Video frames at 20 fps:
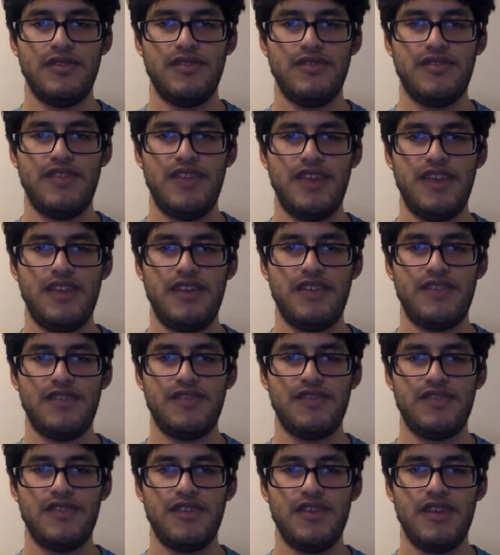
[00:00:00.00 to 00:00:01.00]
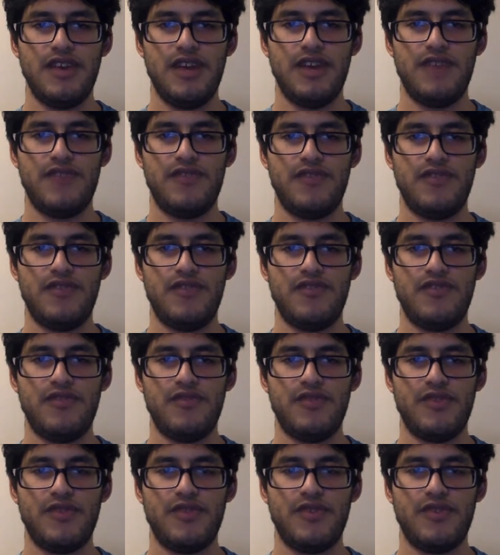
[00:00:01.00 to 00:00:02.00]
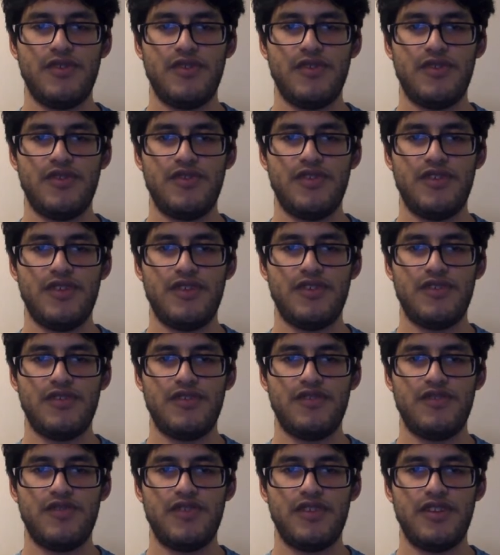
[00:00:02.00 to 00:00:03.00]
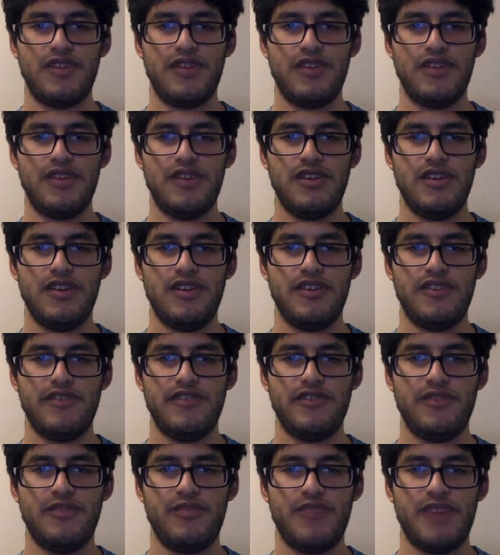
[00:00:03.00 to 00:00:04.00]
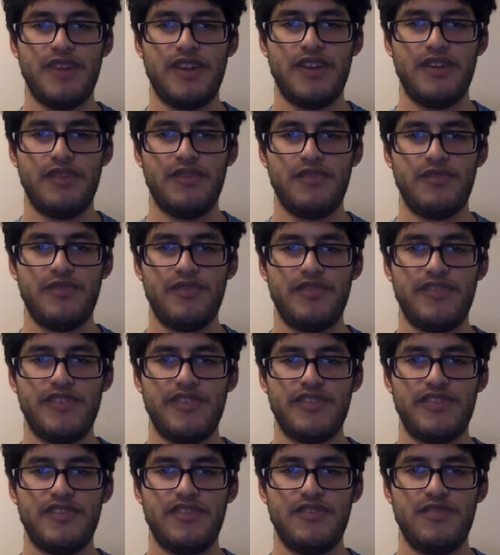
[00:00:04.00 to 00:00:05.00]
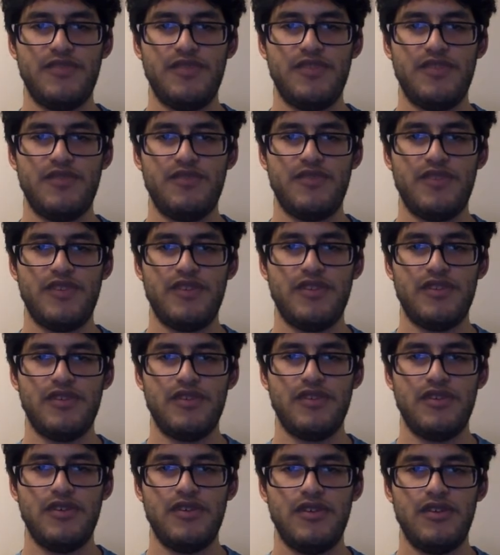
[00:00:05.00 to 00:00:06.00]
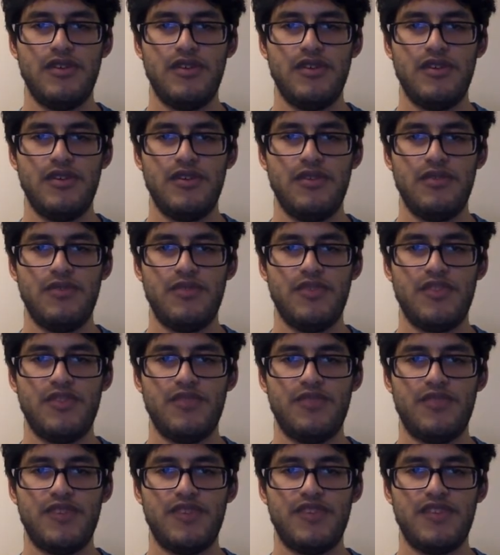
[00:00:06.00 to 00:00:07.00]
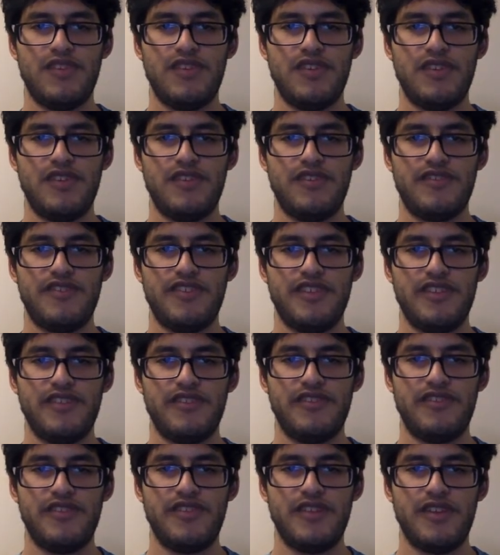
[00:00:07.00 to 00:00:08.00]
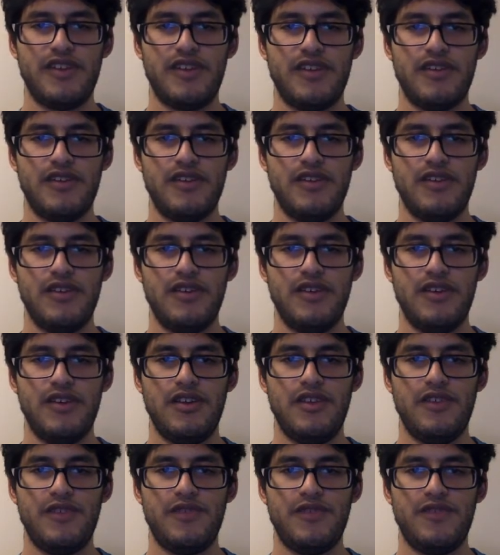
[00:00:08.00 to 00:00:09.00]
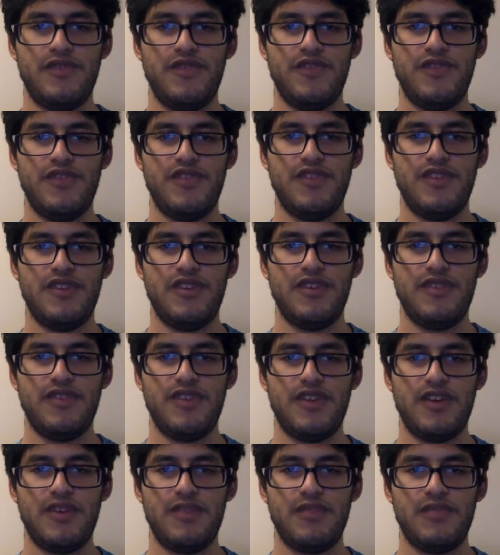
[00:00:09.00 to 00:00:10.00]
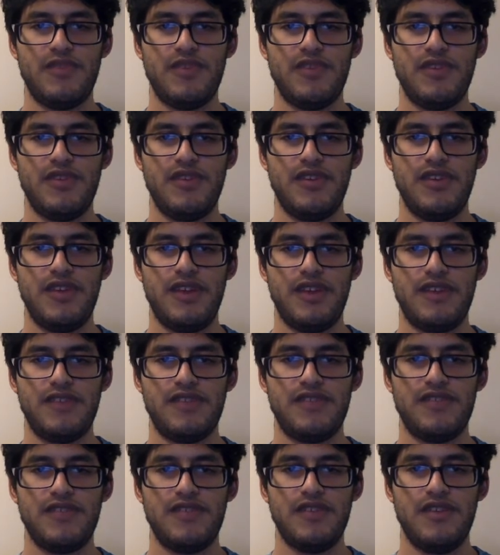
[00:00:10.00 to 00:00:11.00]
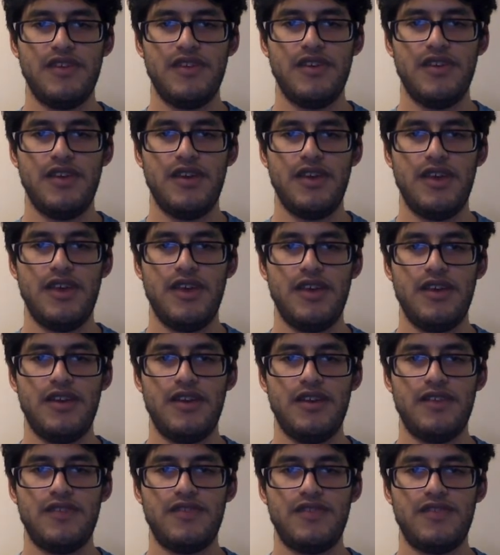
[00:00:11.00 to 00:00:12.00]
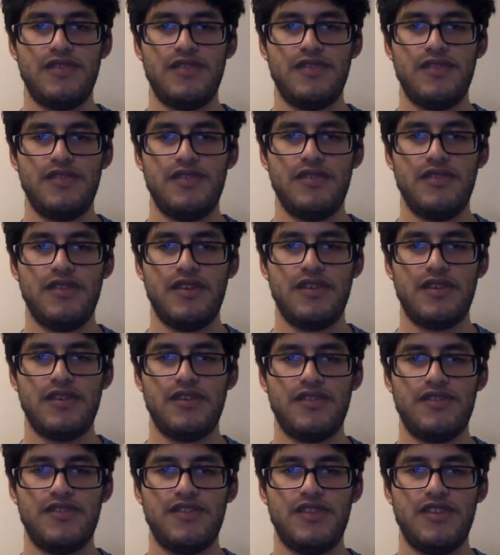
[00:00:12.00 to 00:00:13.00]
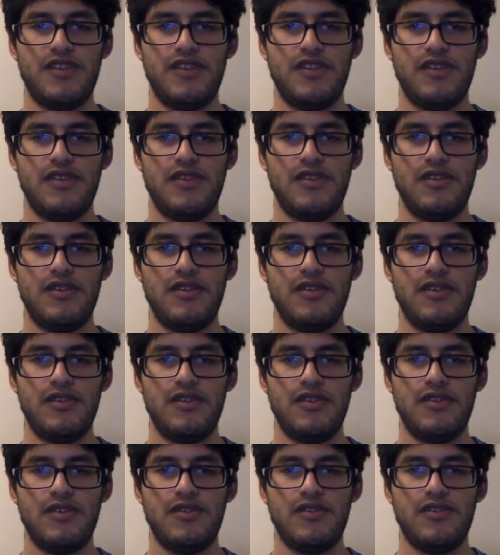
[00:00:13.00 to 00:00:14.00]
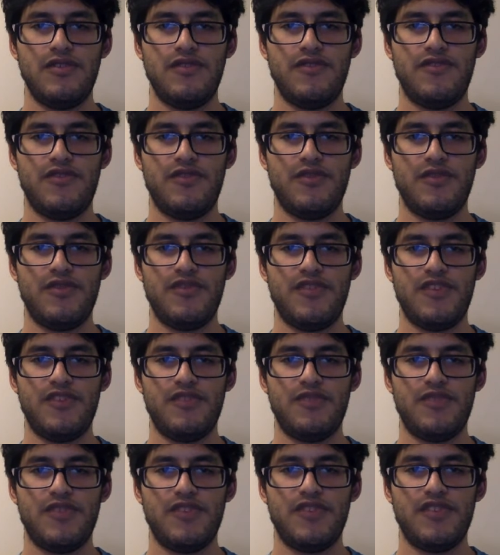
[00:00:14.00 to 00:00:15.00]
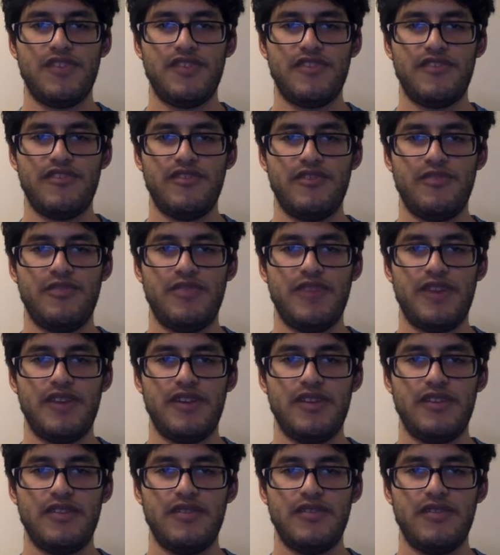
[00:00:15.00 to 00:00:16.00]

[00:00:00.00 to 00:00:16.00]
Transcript: Days after November 3rd, 2020, Joe Biden was projected to be the winner, but the president is challenging that and is refusing to give up yet, and has not conceded to former Vice President Joe Biden.